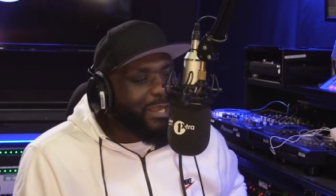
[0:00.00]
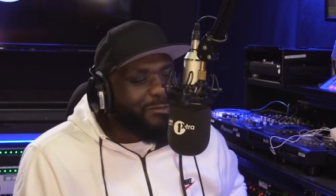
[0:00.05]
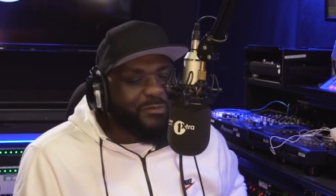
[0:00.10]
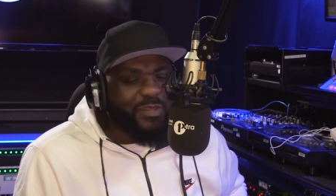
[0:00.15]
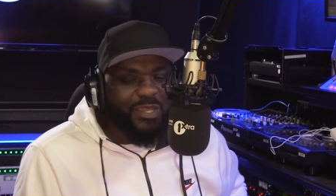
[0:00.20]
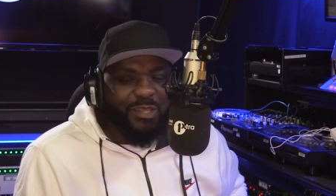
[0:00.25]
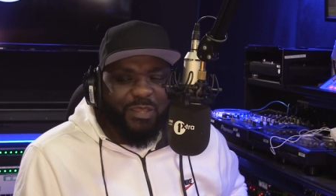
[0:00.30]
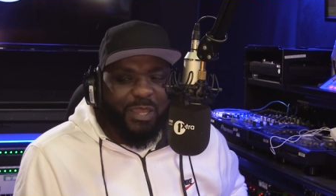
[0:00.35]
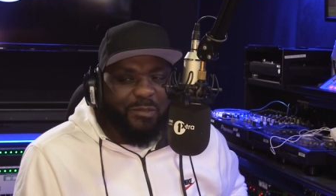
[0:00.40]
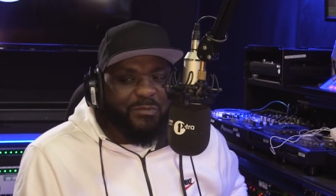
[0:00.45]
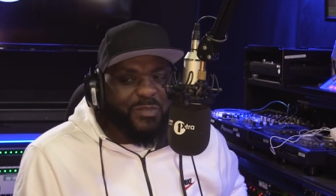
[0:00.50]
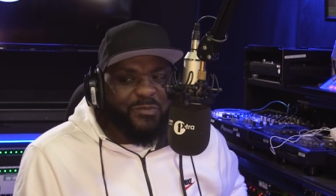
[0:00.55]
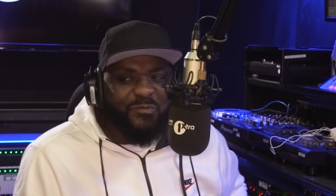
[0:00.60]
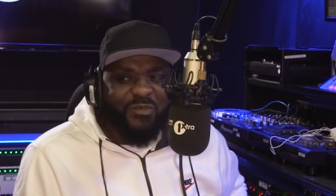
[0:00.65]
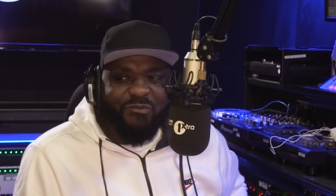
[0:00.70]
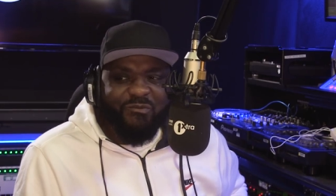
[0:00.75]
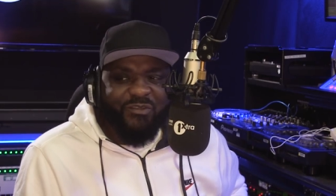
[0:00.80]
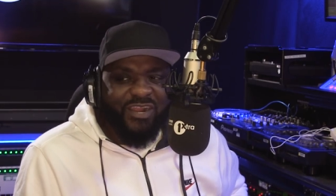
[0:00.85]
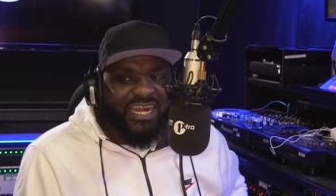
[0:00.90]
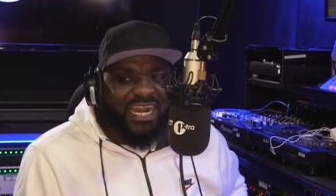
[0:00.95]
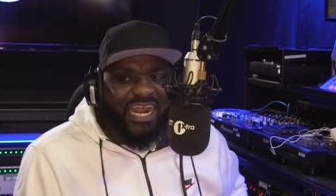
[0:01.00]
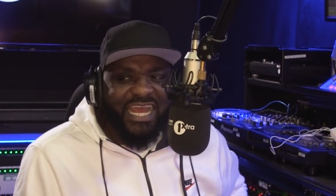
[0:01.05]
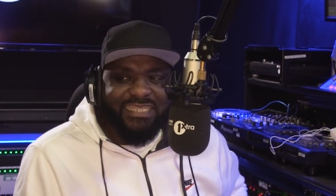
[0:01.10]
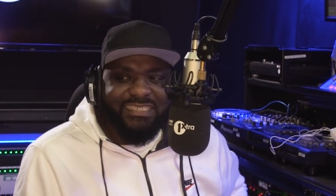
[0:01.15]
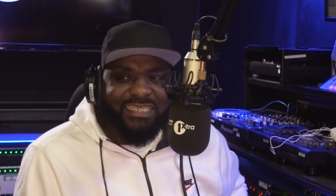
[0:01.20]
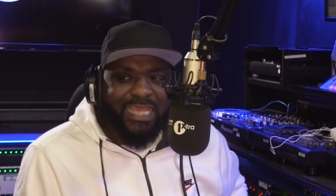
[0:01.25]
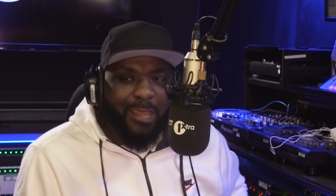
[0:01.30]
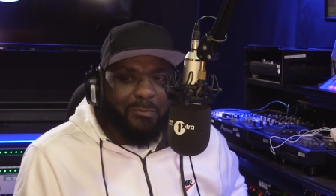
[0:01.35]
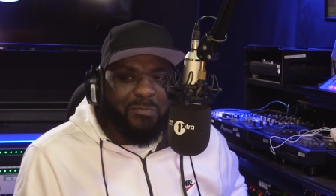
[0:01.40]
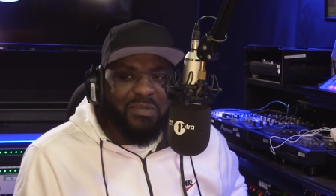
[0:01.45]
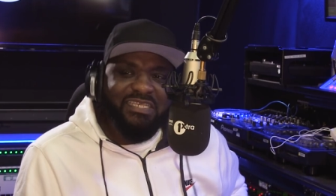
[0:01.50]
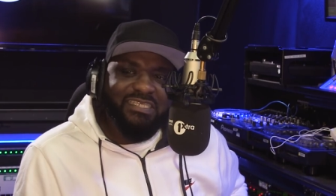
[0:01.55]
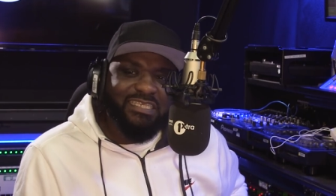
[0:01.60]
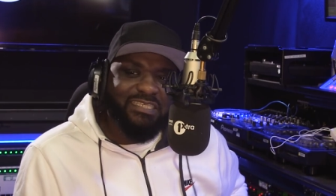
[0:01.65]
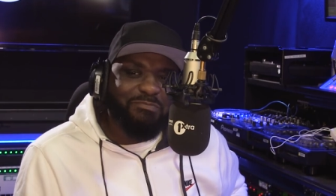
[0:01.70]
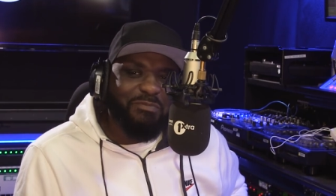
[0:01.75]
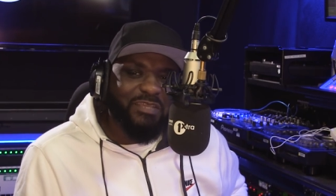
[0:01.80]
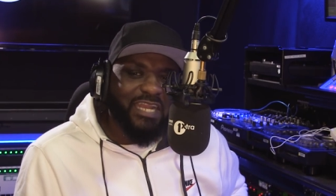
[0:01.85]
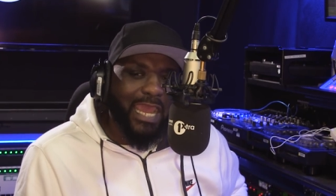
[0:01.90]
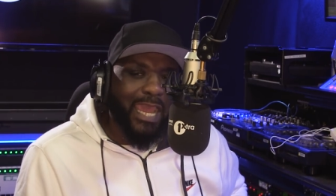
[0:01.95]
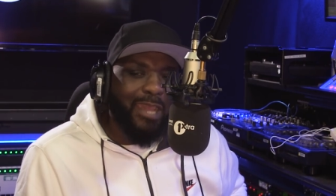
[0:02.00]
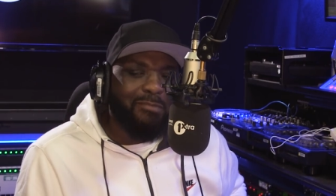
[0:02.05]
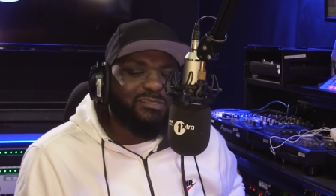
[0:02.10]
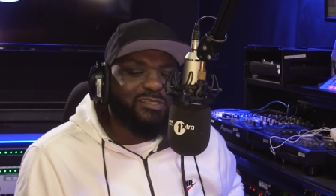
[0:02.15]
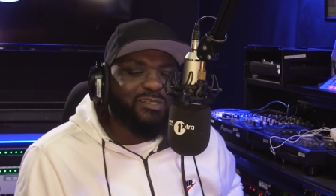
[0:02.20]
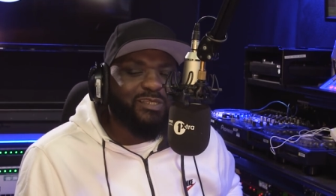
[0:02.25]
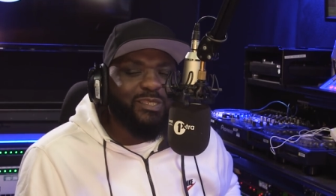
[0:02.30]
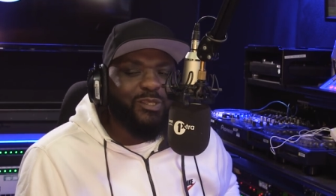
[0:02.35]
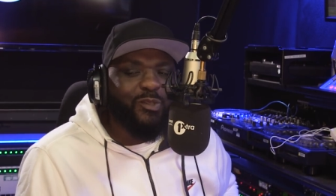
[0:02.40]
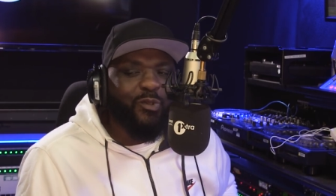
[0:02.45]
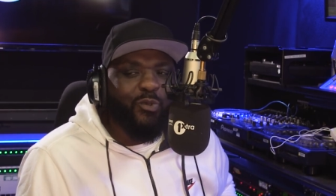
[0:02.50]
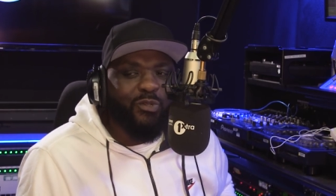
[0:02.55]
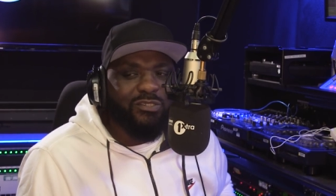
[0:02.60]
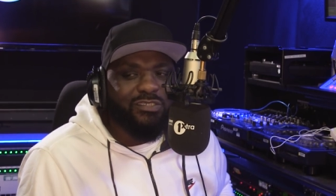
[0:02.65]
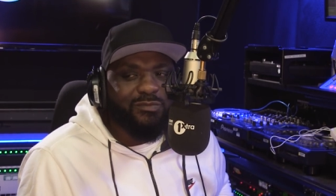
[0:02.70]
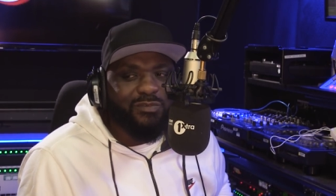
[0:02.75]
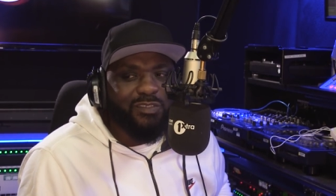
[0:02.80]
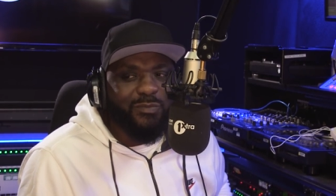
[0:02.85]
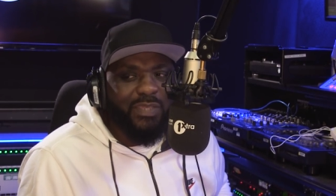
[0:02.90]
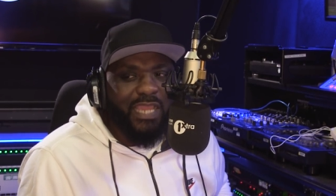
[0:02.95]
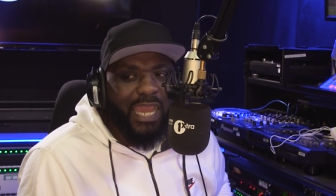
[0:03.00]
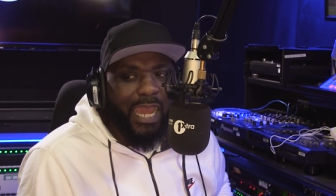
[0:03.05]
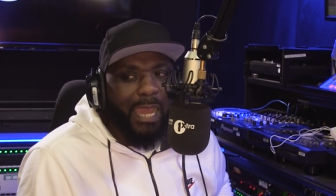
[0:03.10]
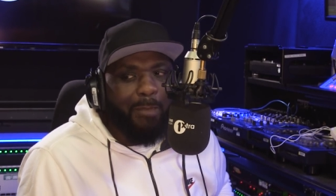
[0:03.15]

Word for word: we I mean we're running out of time. This has been absolutely awesome to me.